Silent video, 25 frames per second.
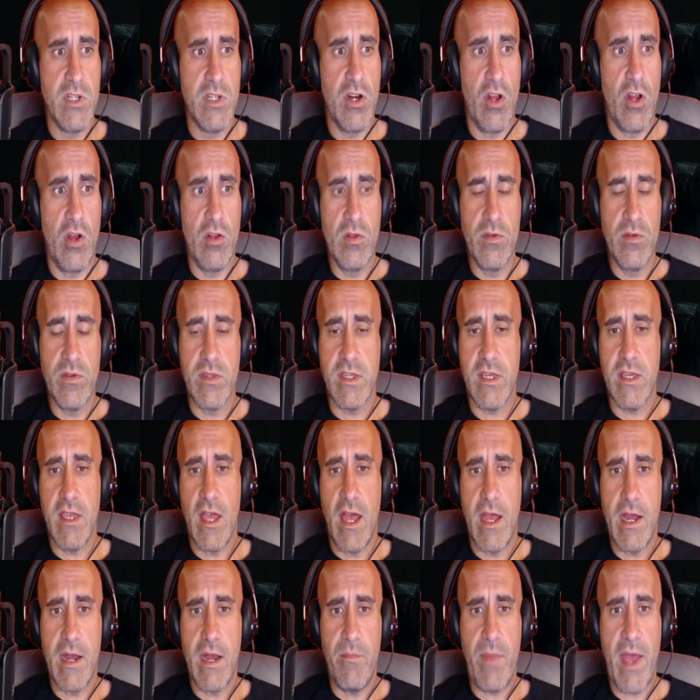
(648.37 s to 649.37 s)

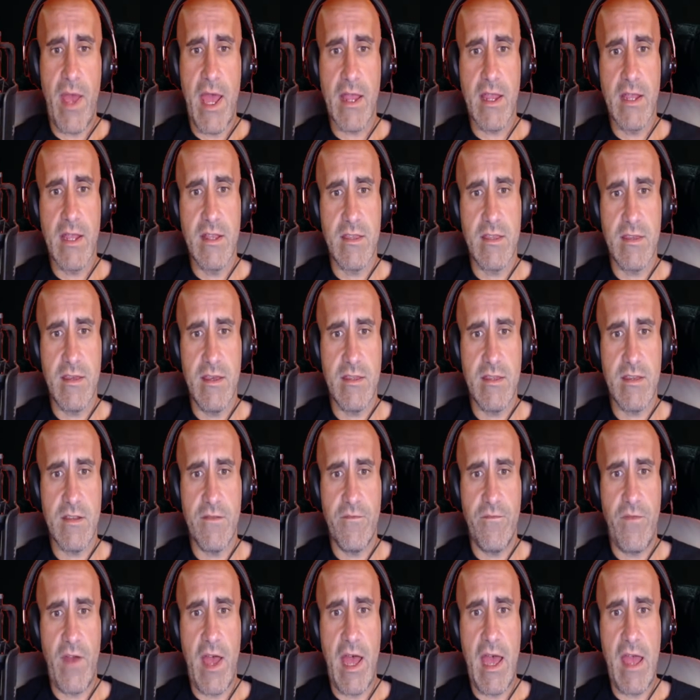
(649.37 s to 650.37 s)
Luciana back in
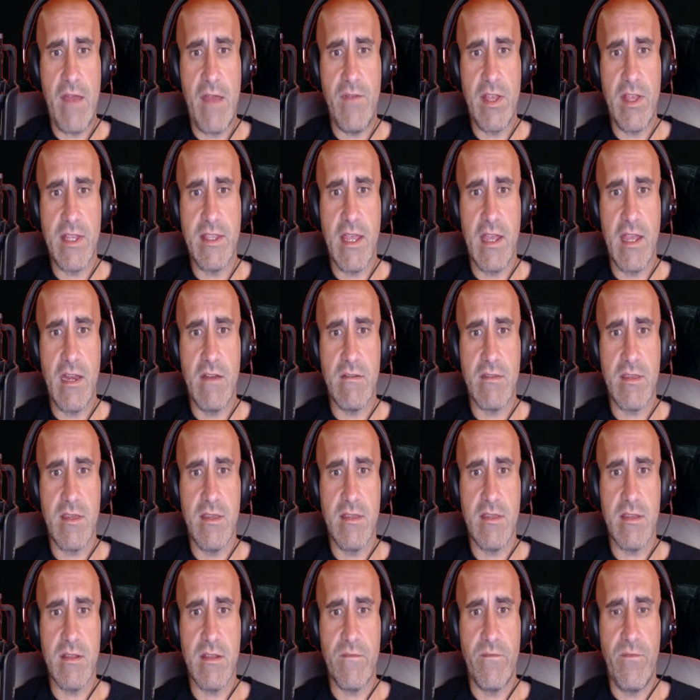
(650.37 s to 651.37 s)
season 5, at the end of
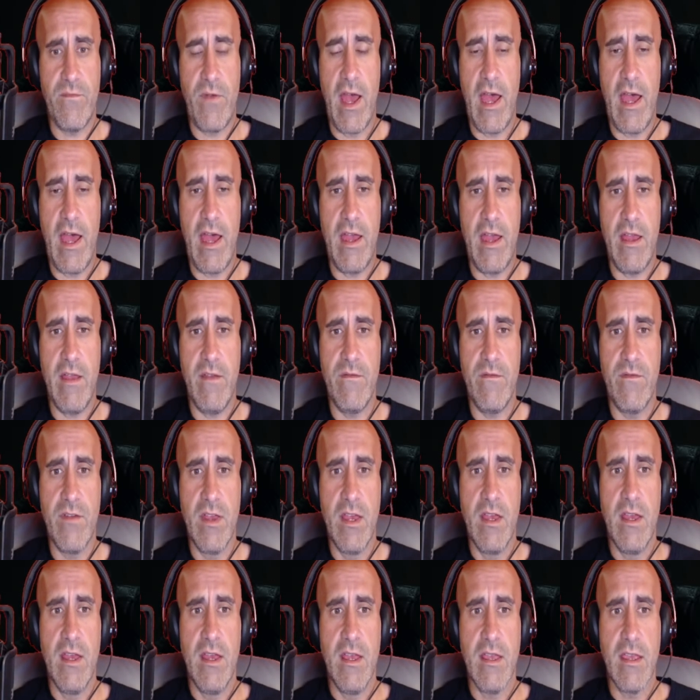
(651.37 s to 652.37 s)
season 5,
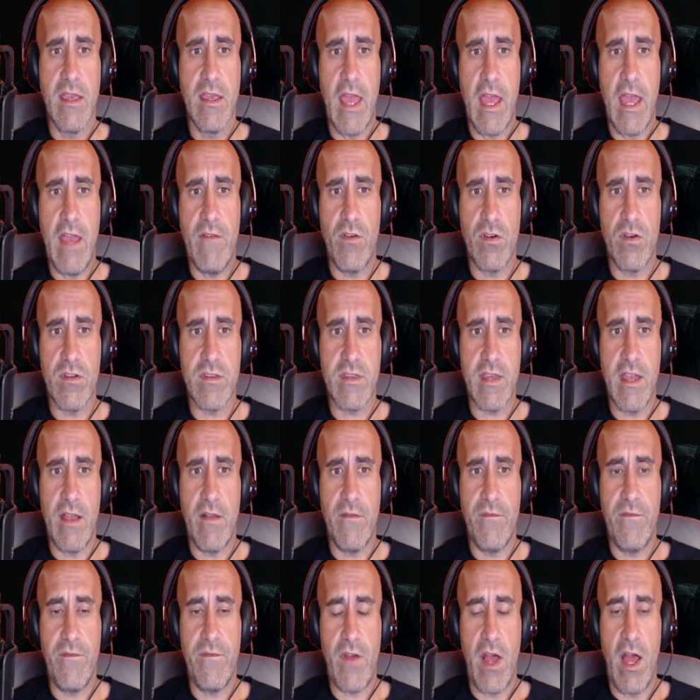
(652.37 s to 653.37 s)
gave
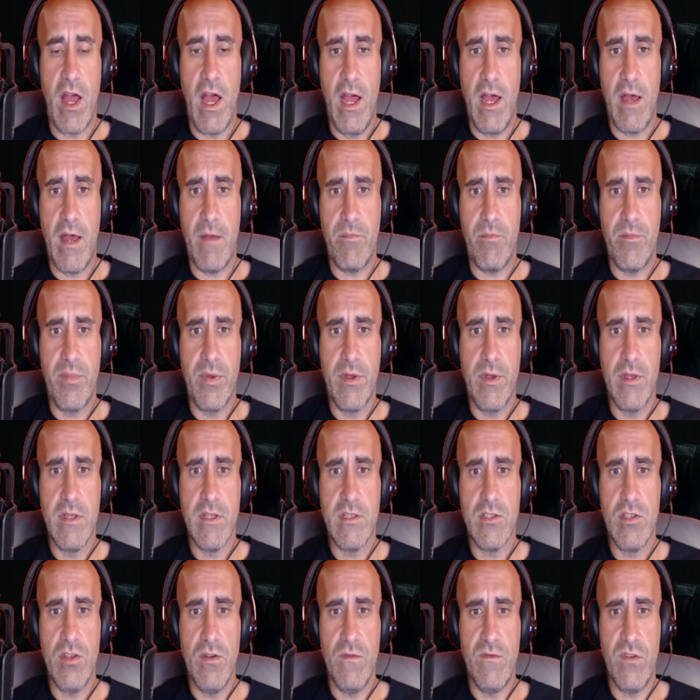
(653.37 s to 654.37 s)
herself up
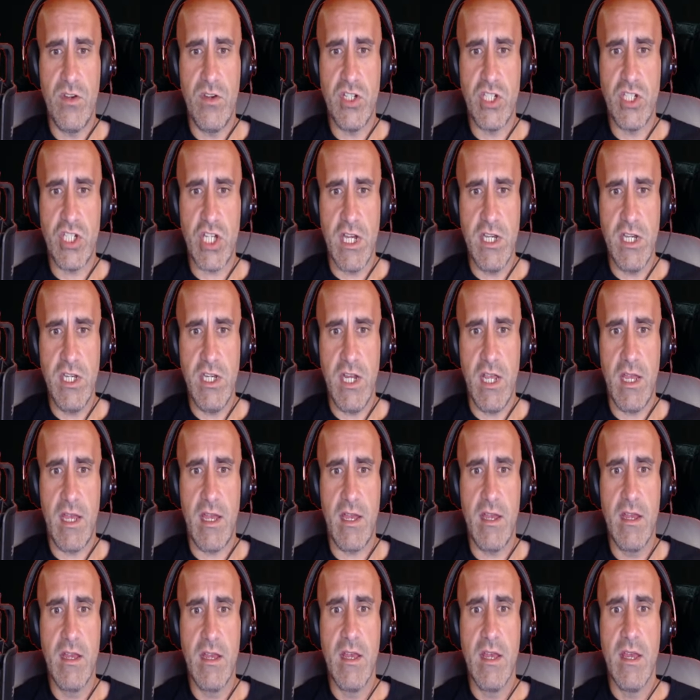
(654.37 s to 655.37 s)
to
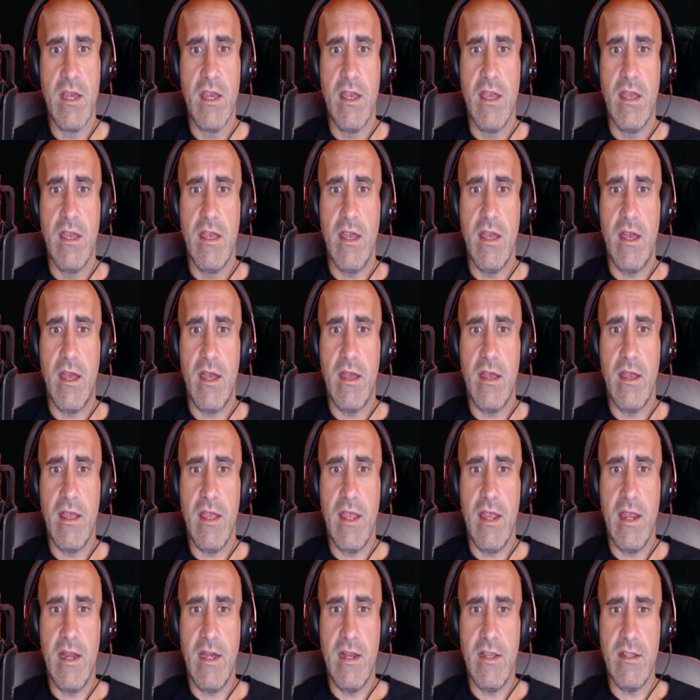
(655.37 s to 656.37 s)
Virginia
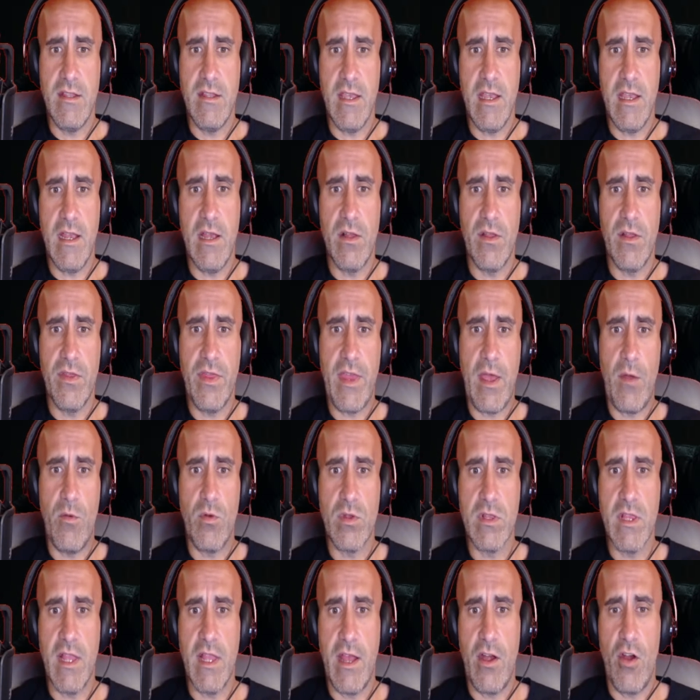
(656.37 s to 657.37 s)
in a deal that
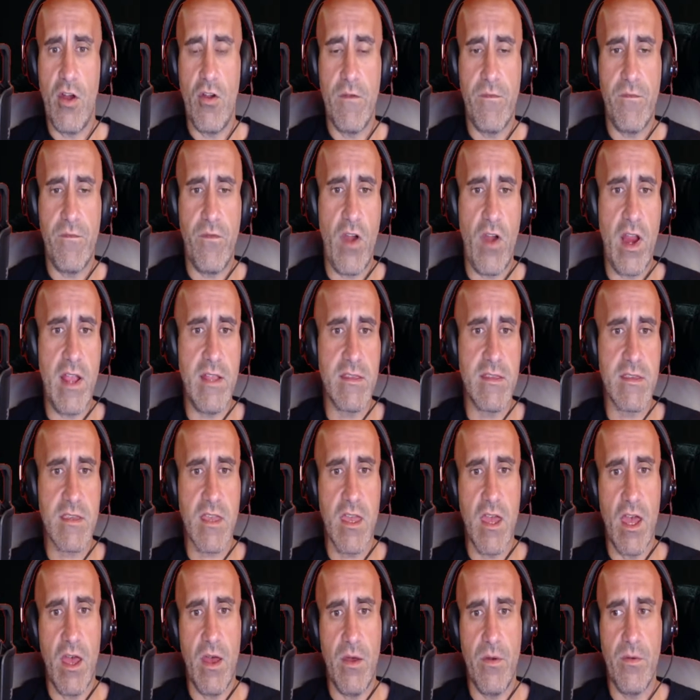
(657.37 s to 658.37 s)
would let her friends
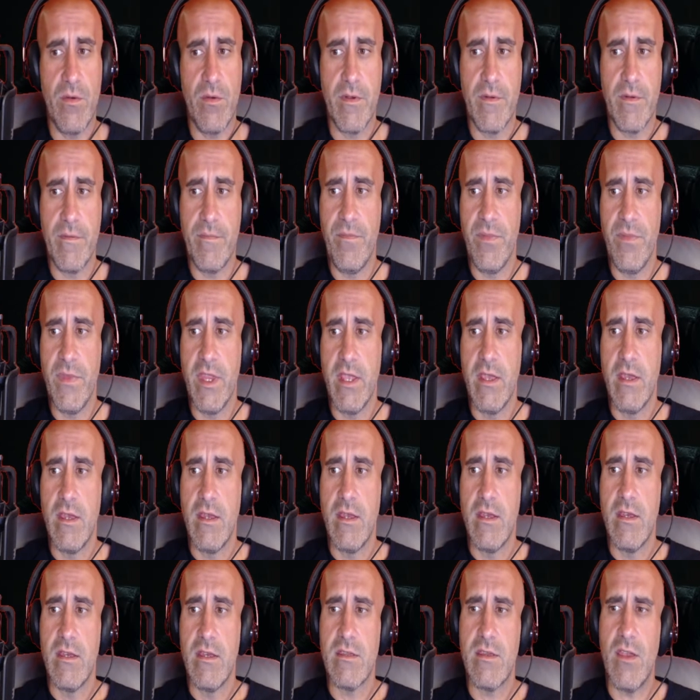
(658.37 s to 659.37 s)
go.
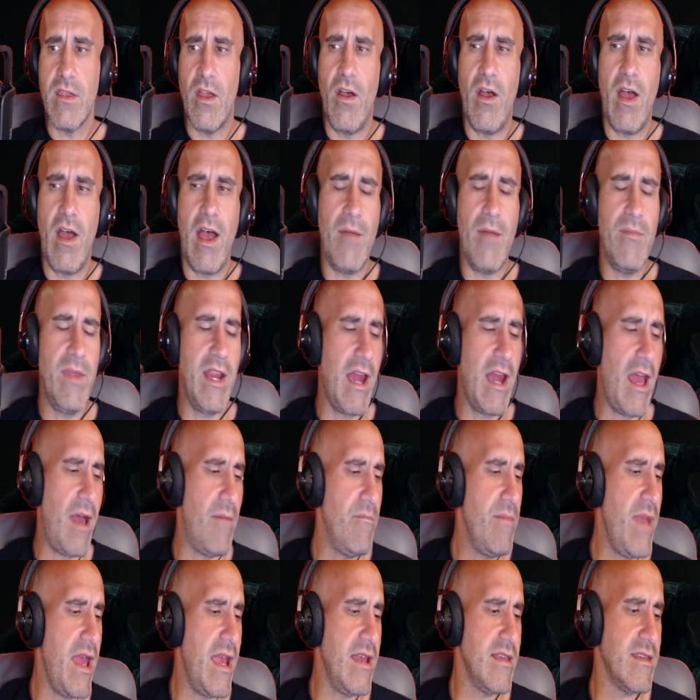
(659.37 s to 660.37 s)
So, I mean,
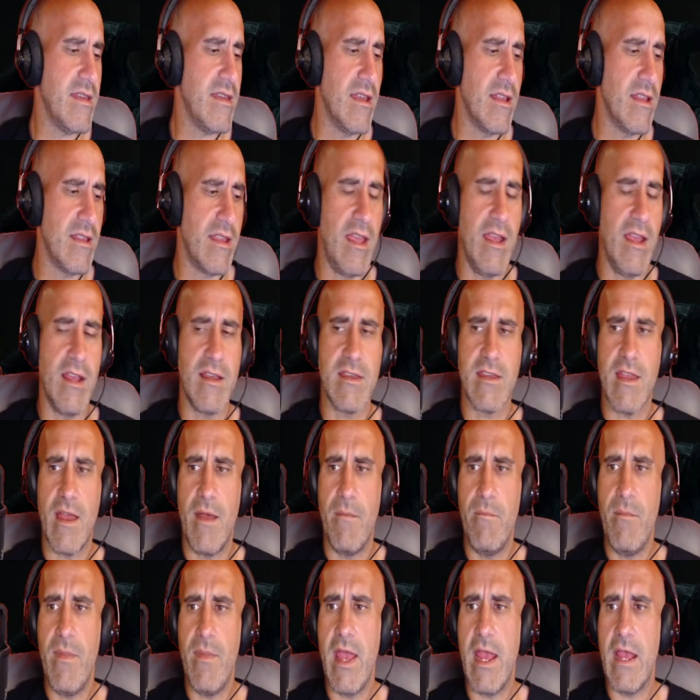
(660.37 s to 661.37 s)
amazing things
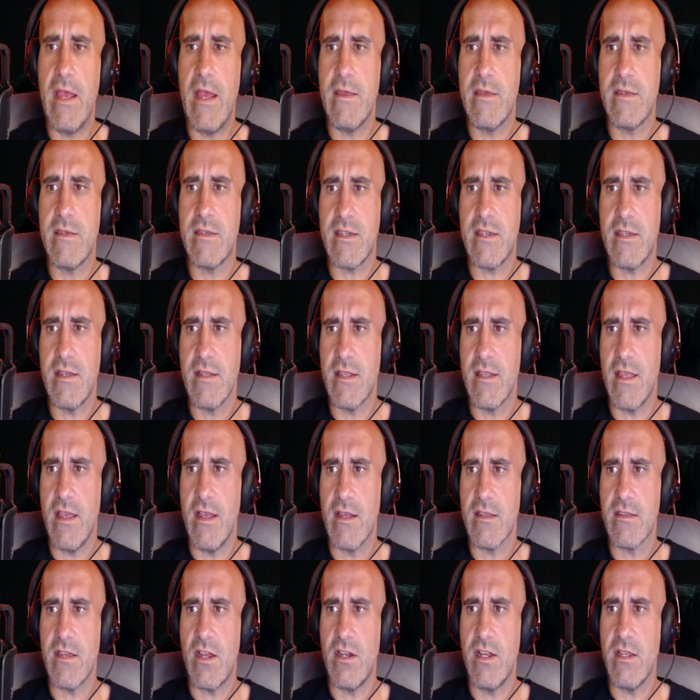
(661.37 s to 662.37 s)

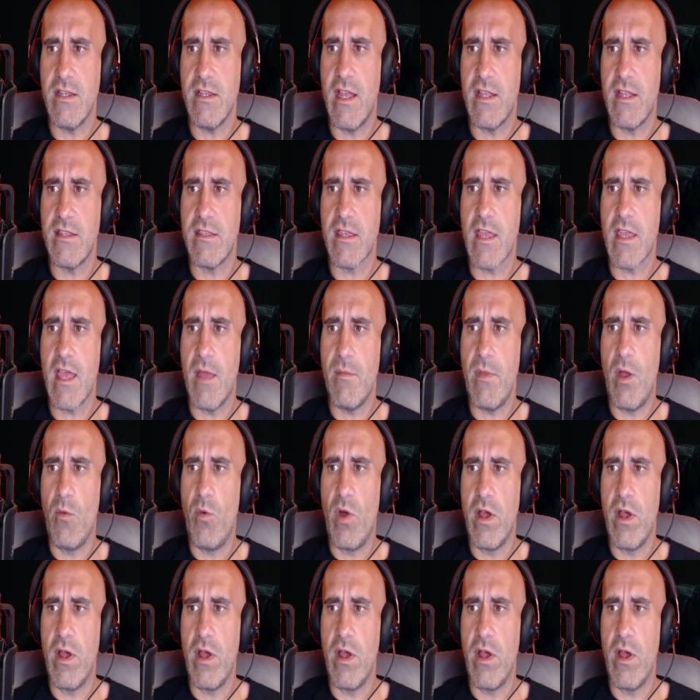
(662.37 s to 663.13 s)
are yet to come.